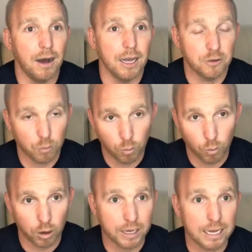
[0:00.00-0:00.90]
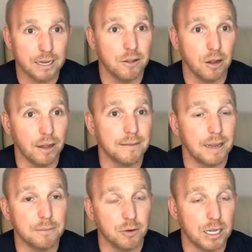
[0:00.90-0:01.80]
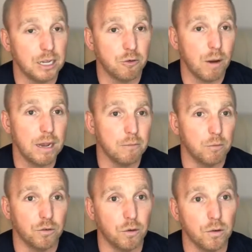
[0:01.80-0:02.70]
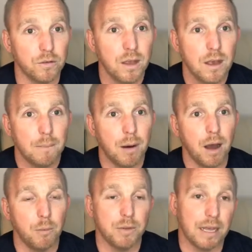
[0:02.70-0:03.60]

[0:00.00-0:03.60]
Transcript: it's working, and a lot of times they're getting great results. But when they